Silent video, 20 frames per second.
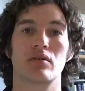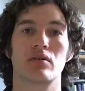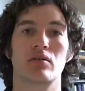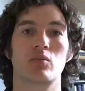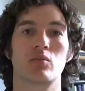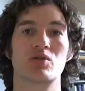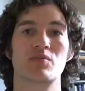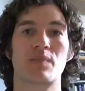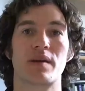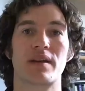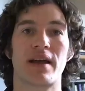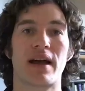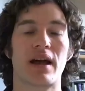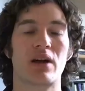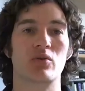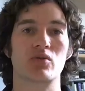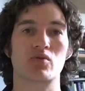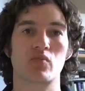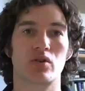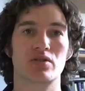We spend
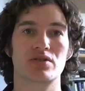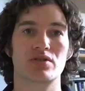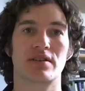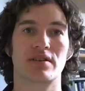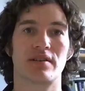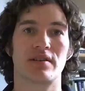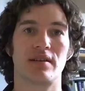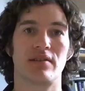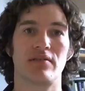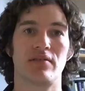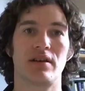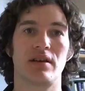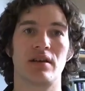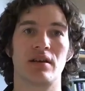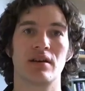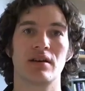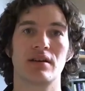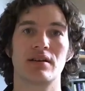hours watching TV,